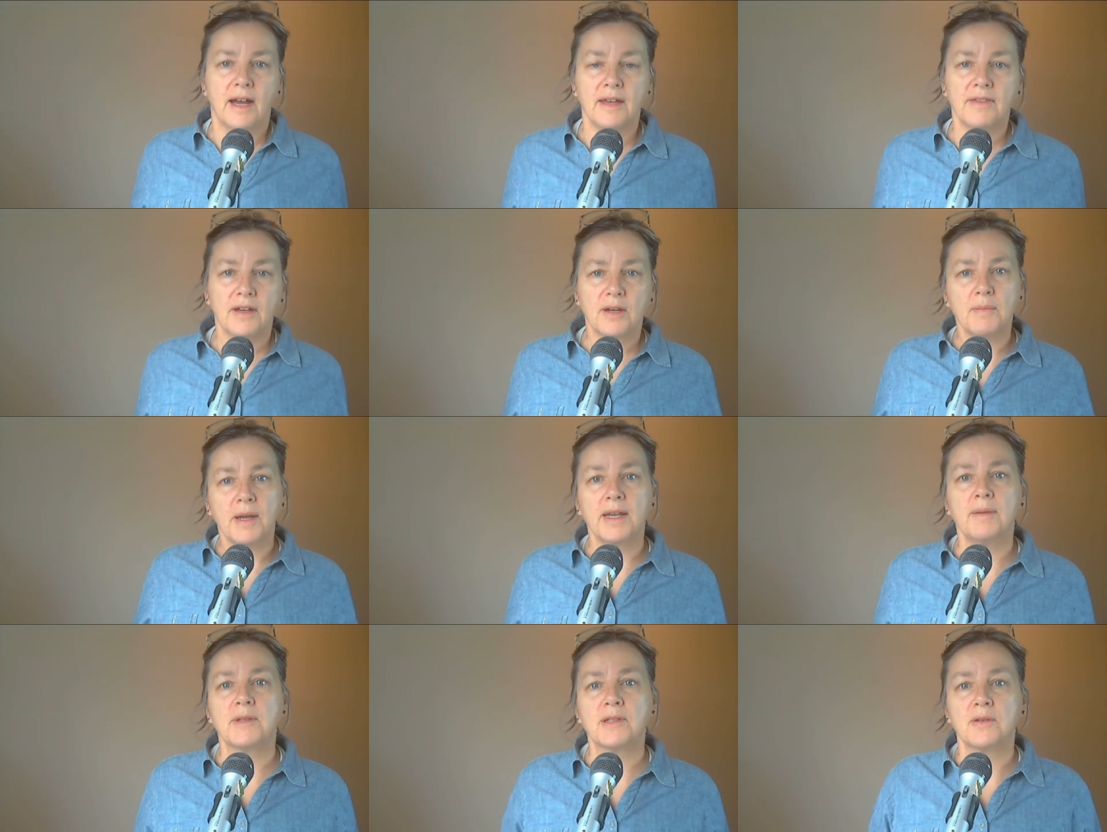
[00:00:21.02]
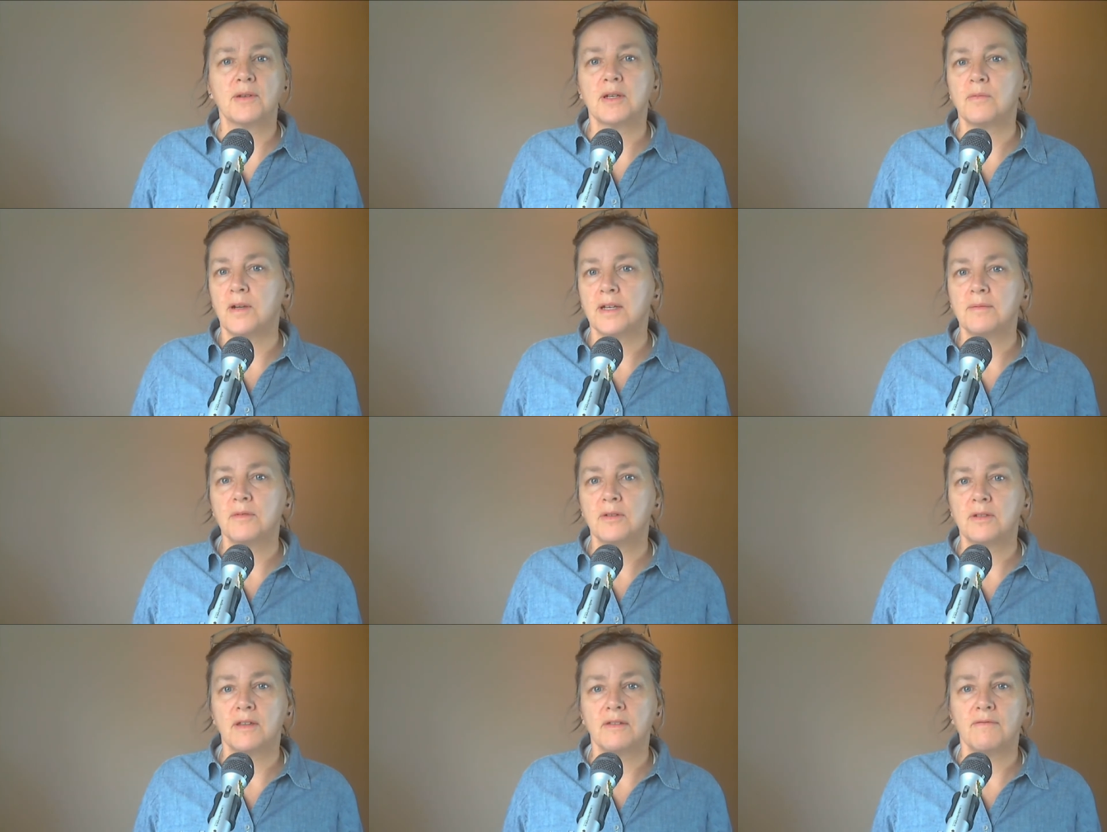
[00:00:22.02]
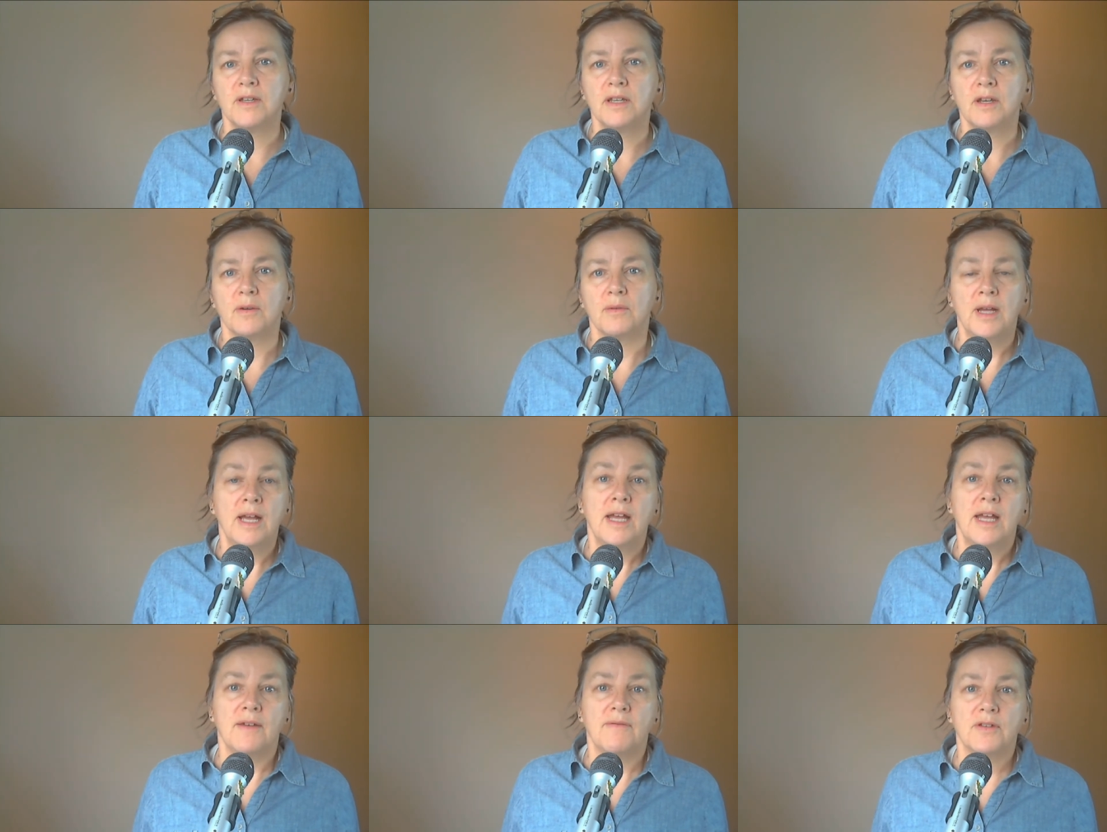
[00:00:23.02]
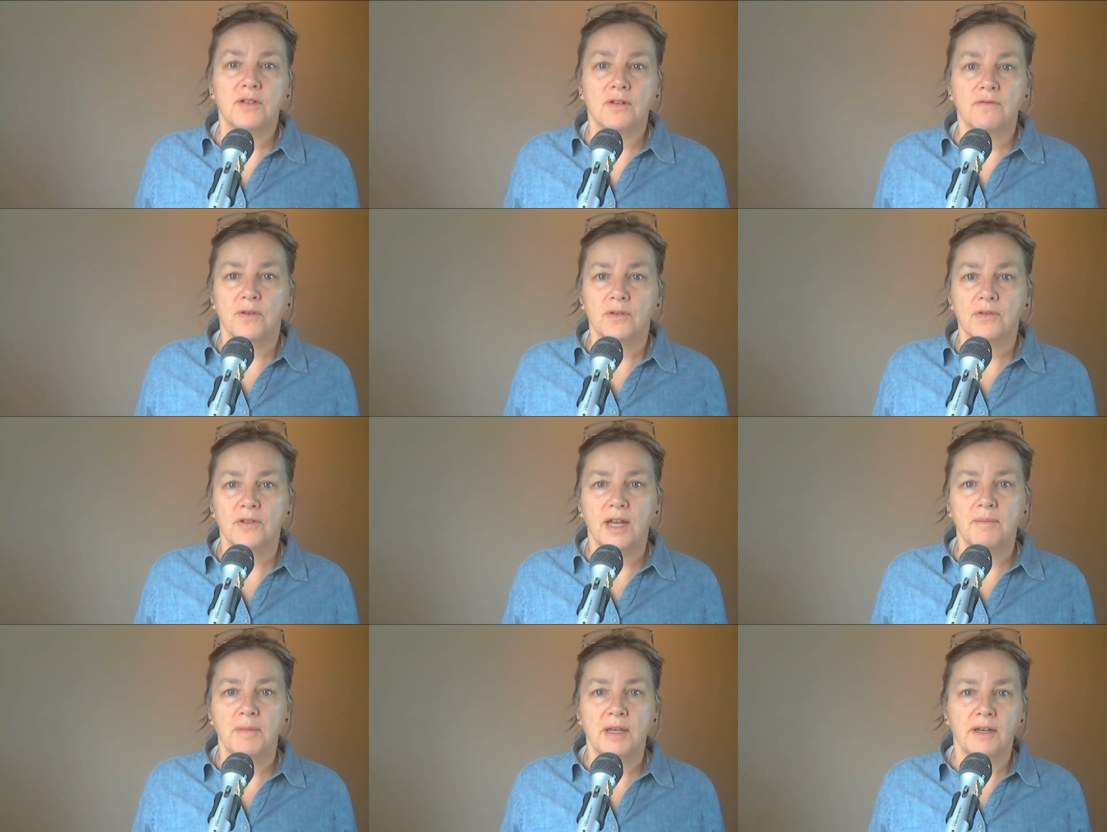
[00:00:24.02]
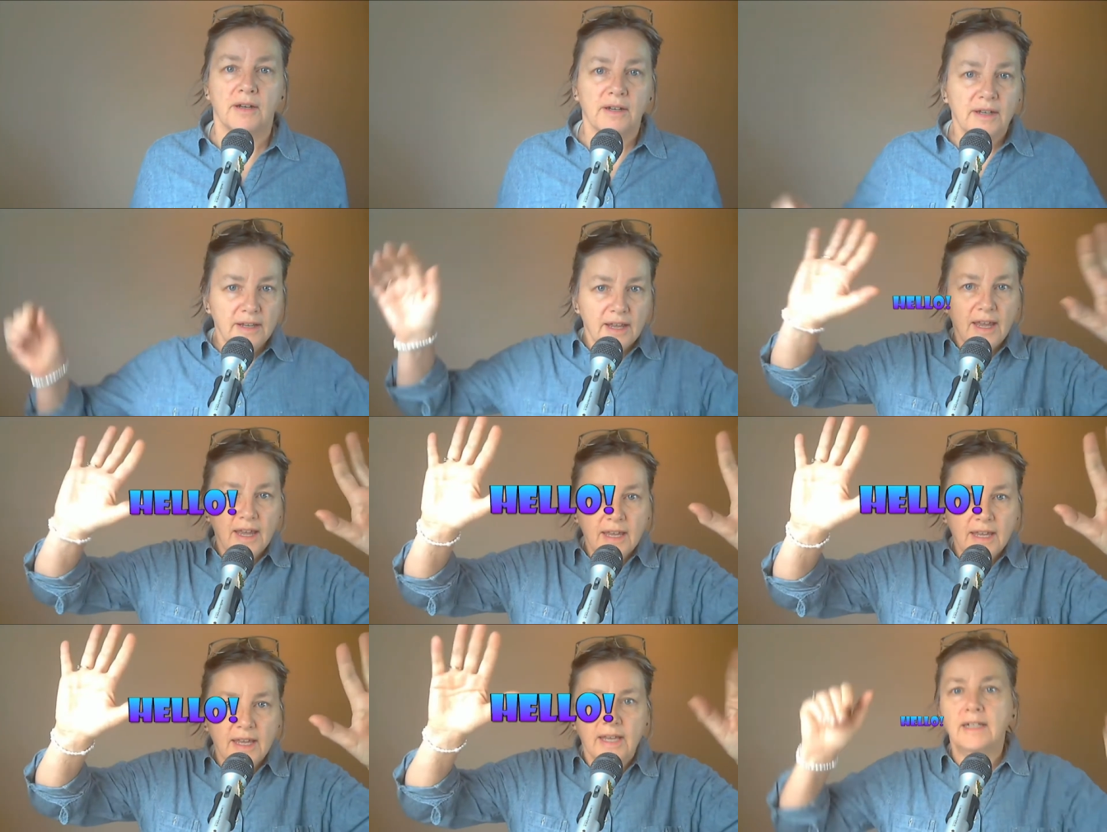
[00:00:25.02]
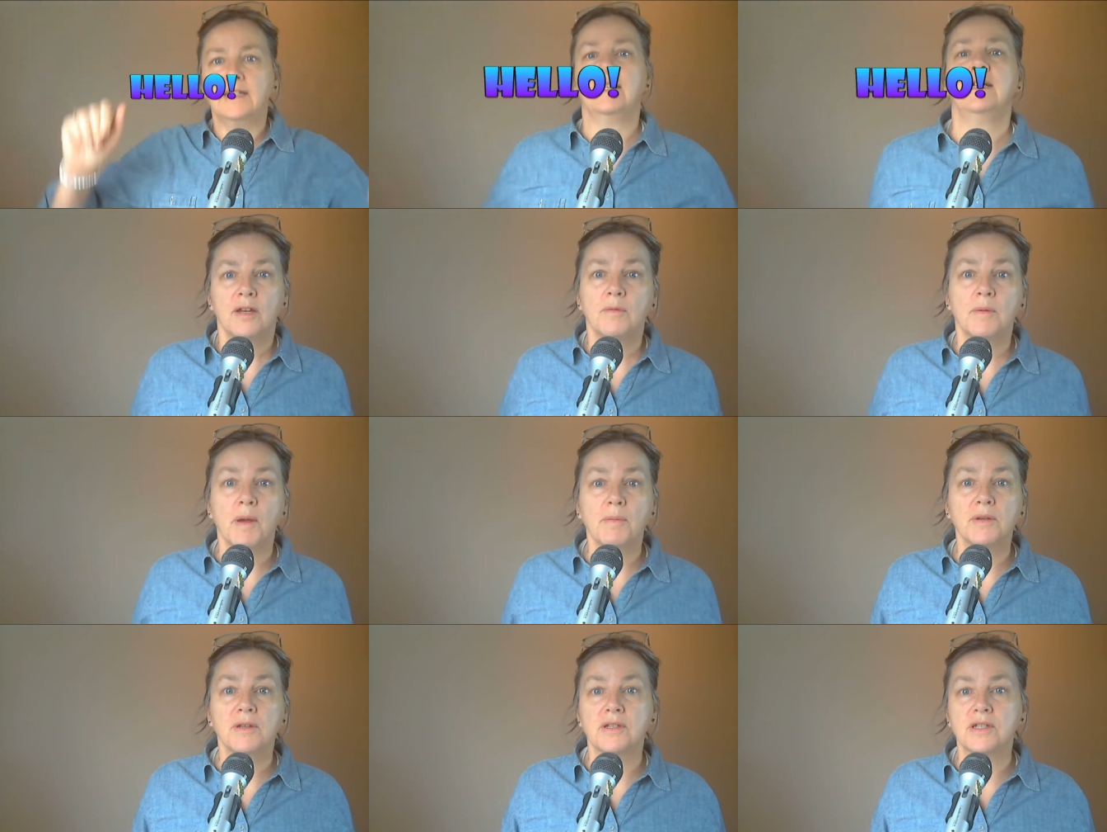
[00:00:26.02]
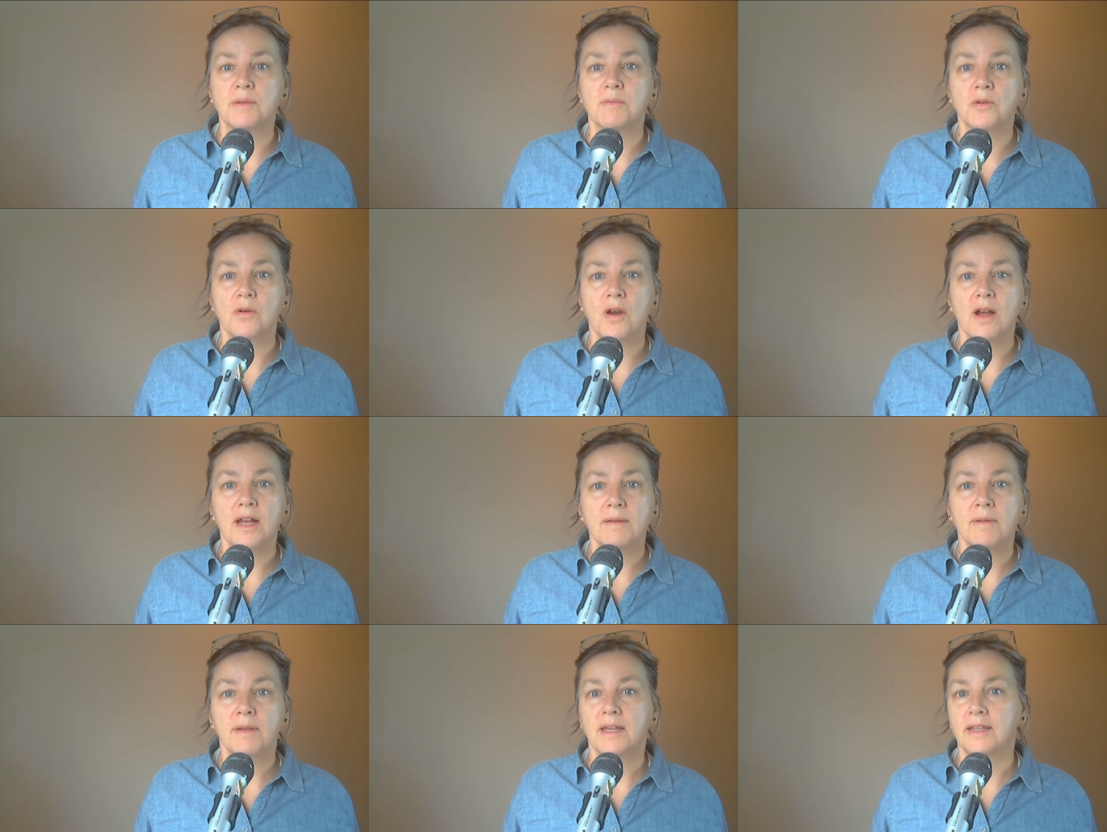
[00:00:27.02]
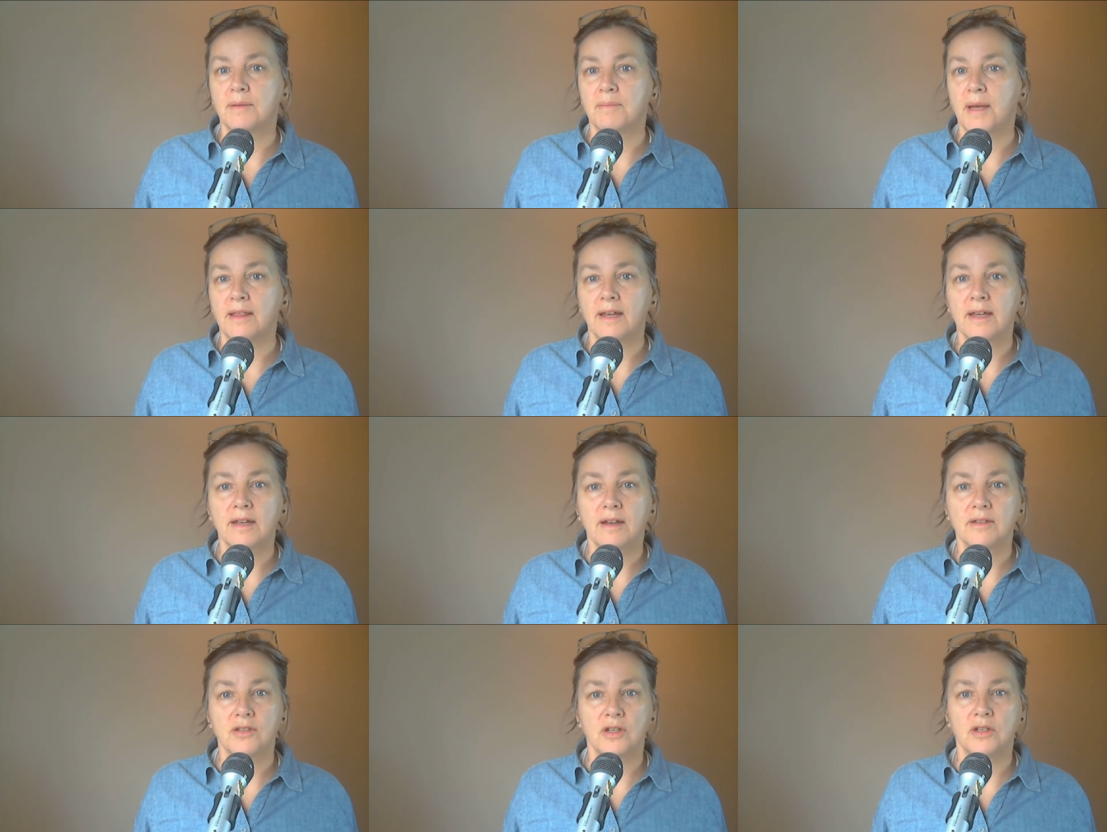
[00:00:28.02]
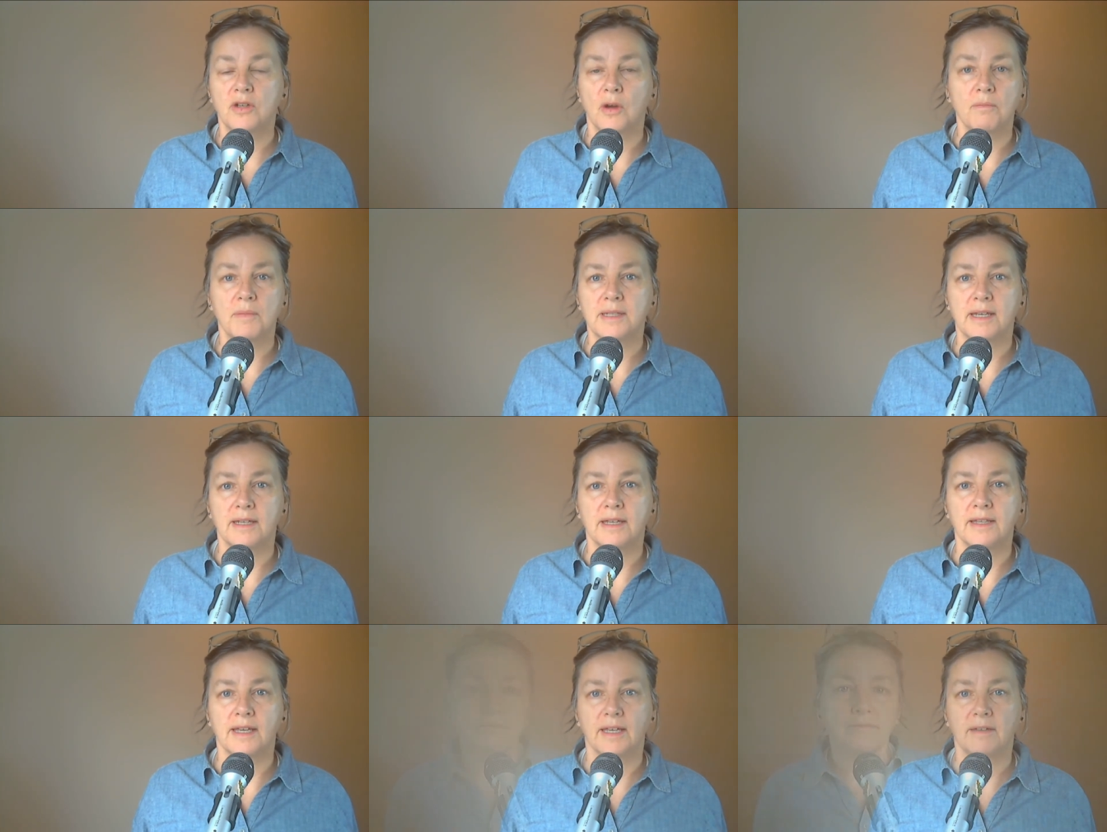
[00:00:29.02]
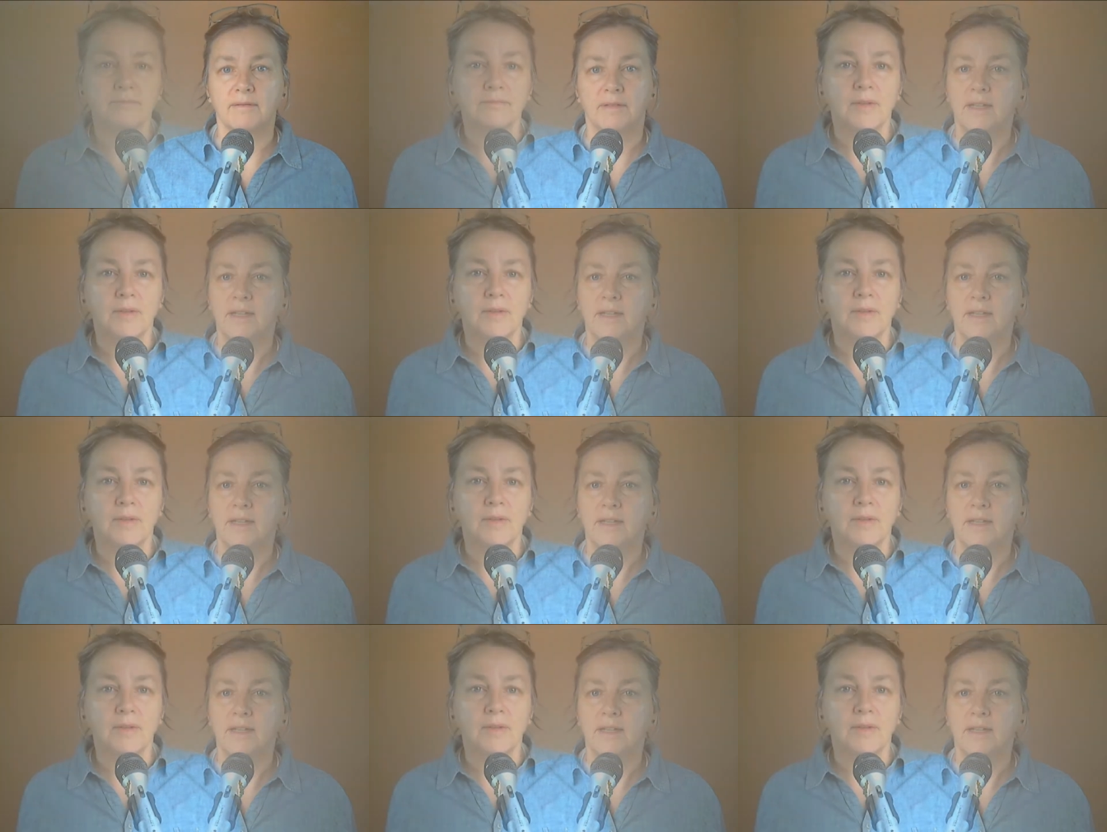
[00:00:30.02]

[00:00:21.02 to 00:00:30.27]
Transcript: Hi there, my name is Laura and welcome to another video. If it's your first time here, hey! Remember to subscribe, hit the bell icon so you don't miss anything.